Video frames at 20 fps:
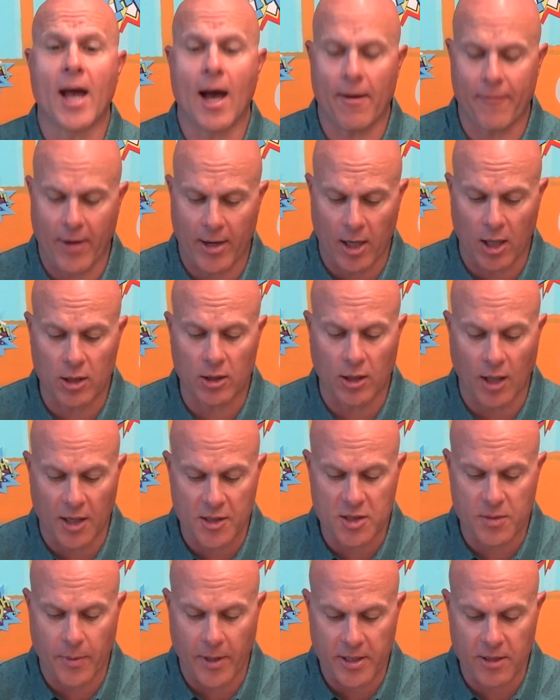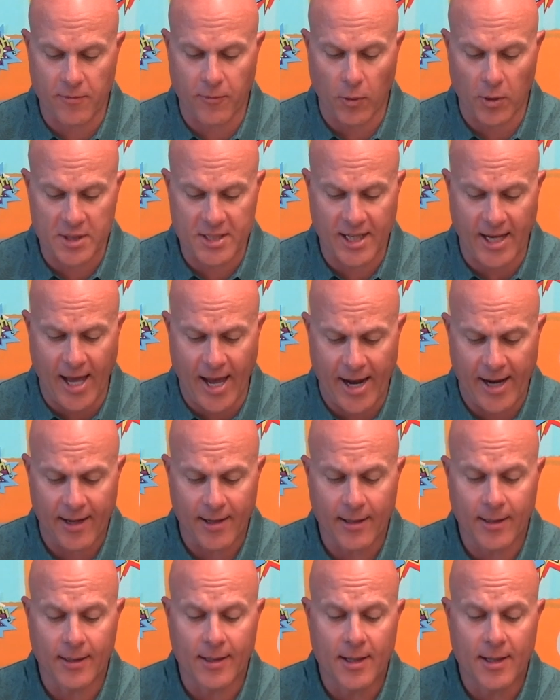have on our lunch menu for today.